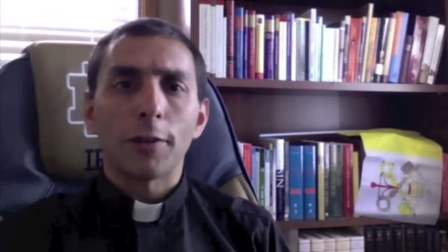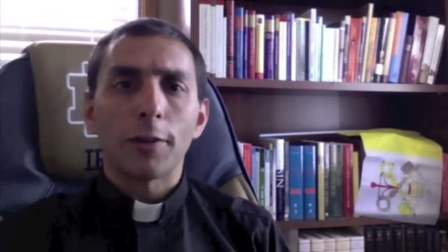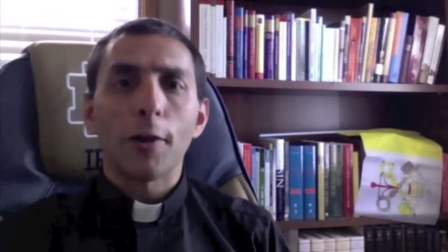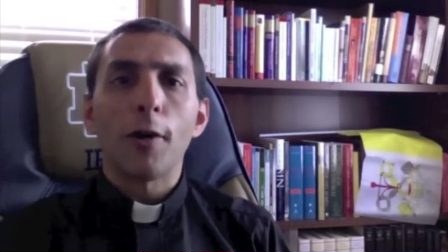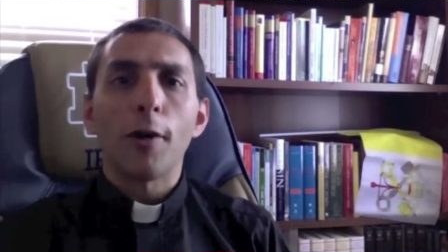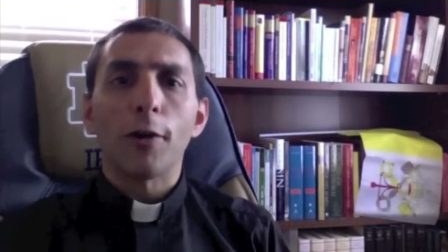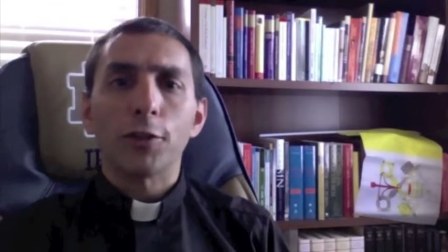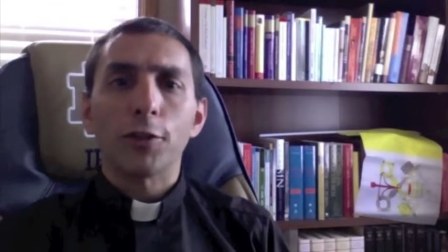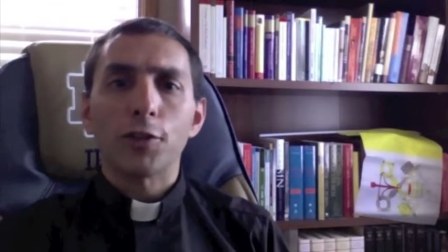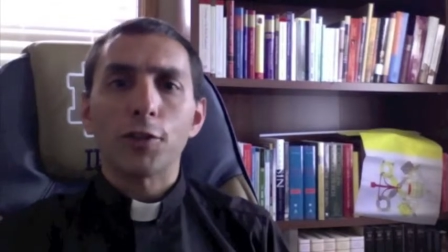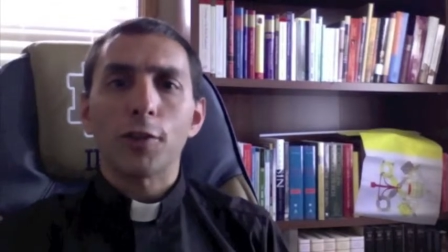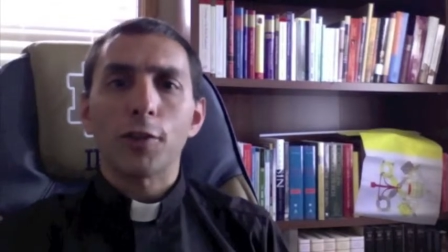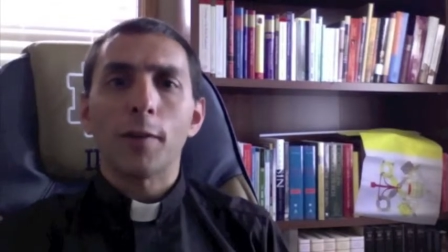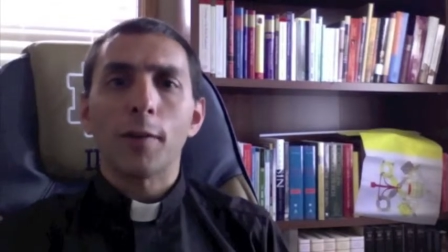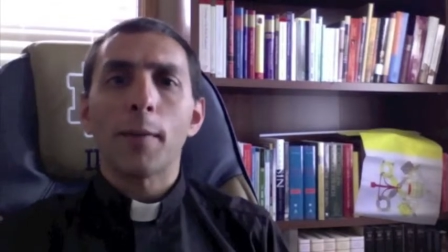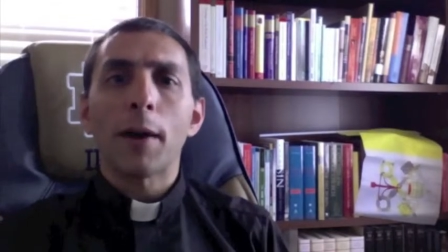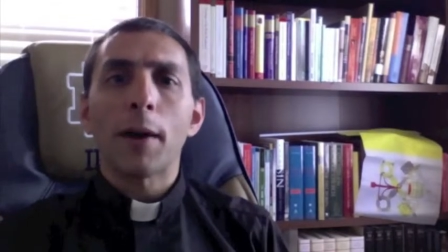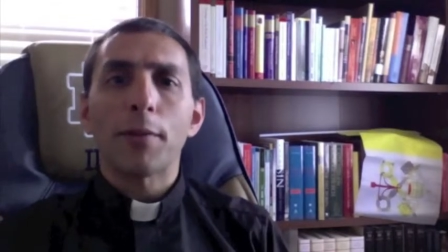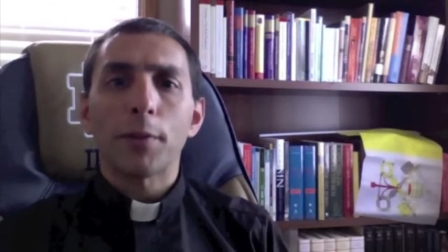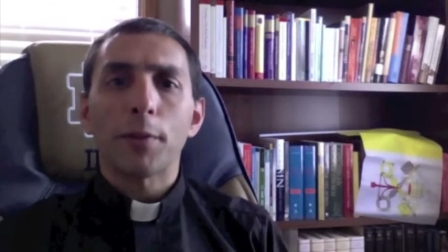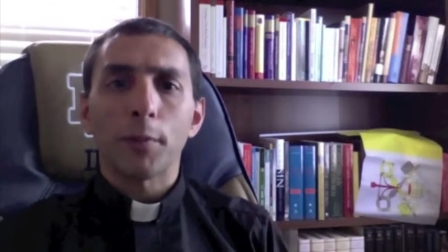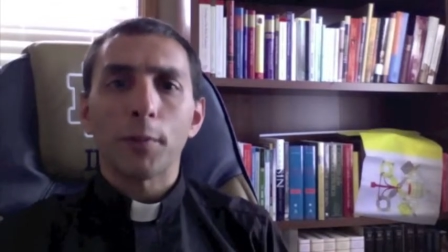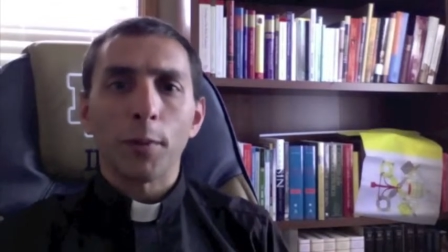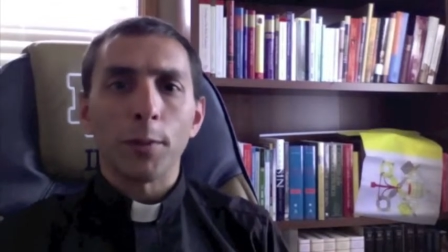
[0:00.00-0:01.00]
culture
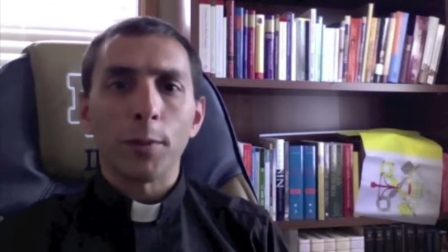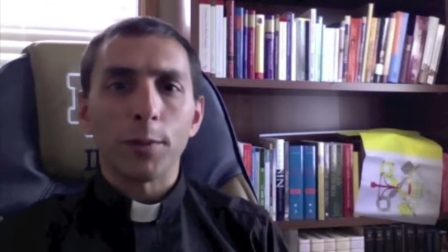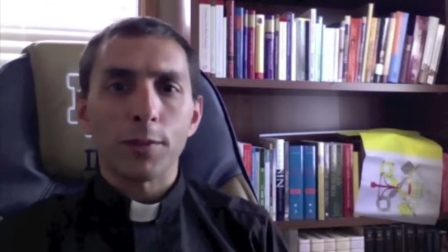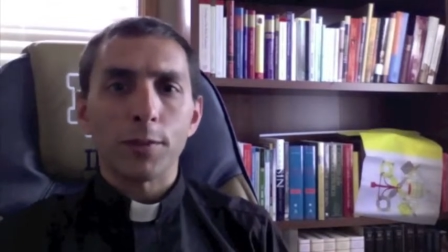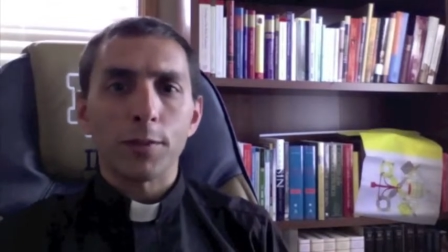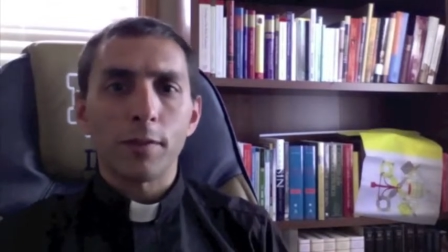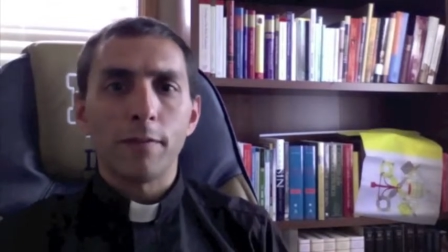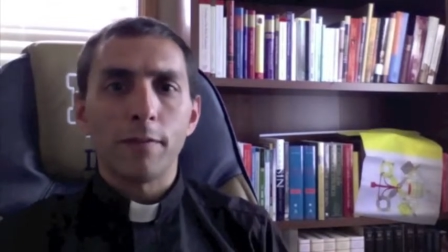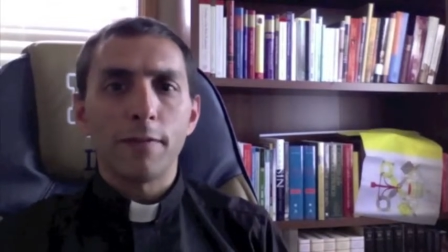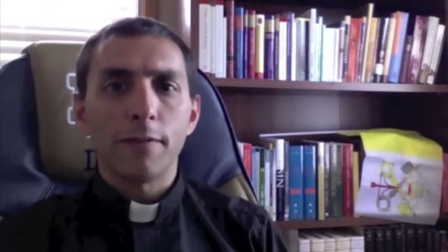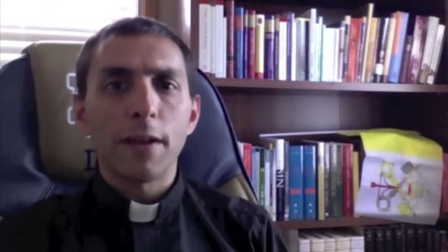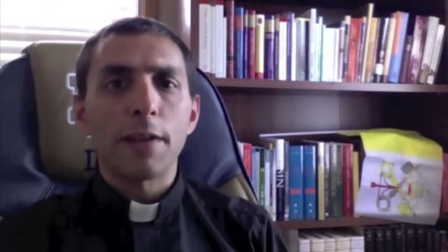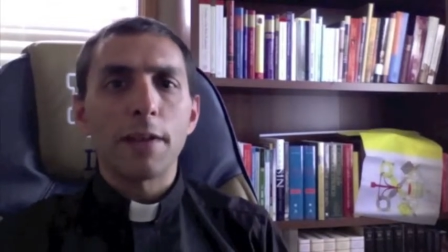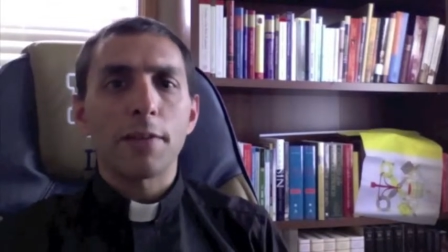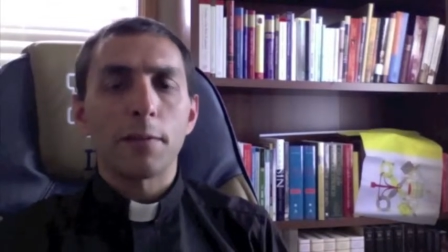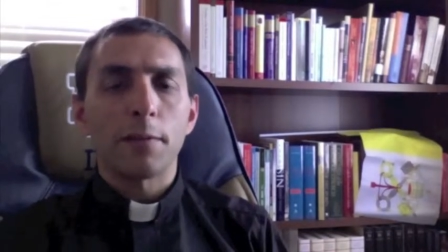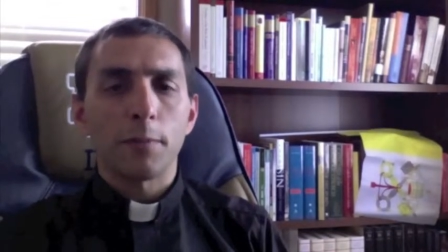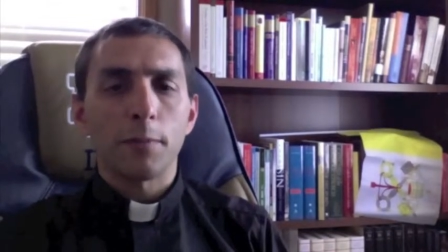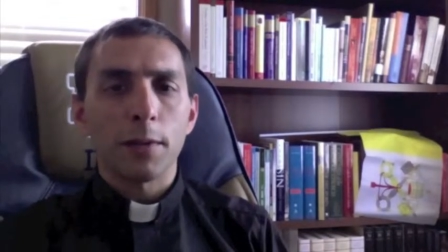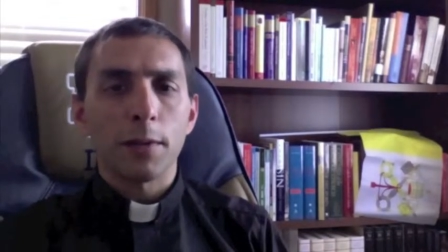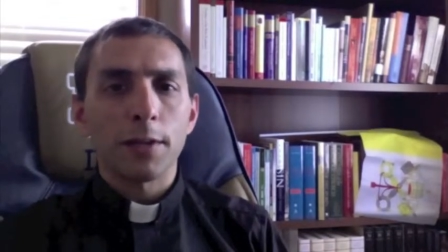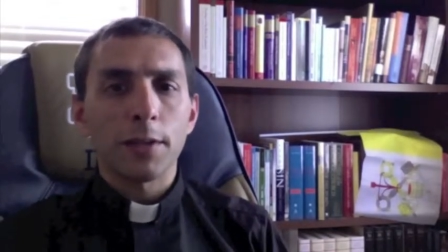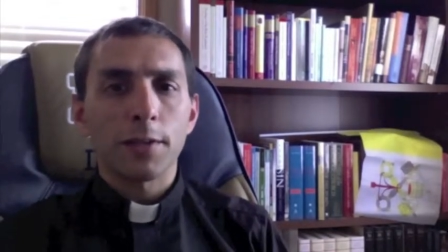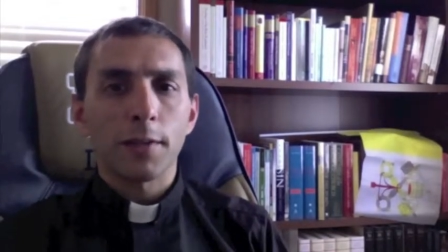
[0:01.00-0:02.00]
about the roles of faith and
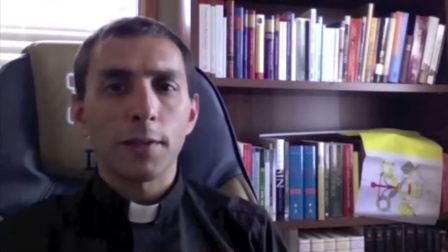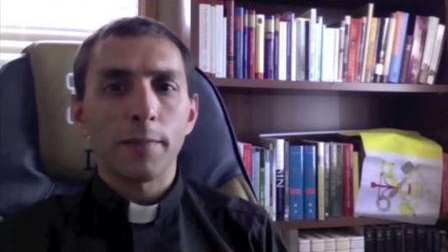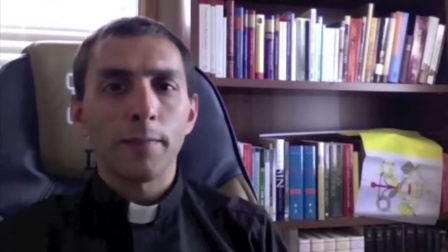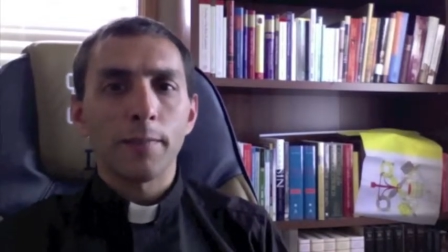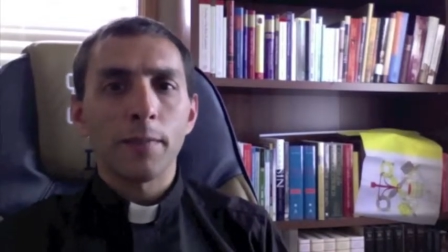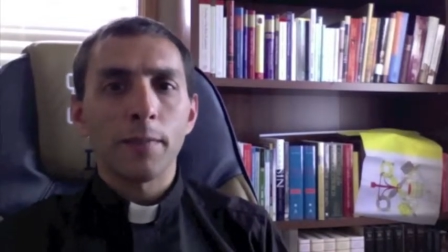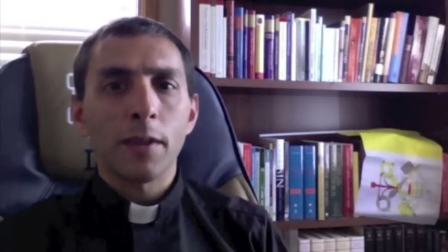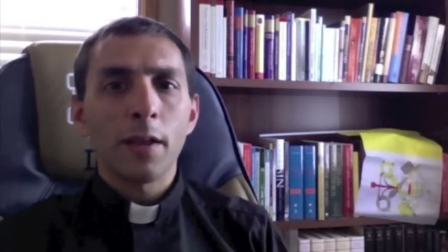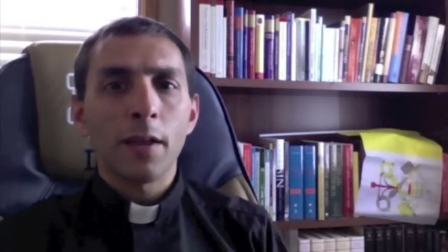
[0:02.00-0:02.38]
reason.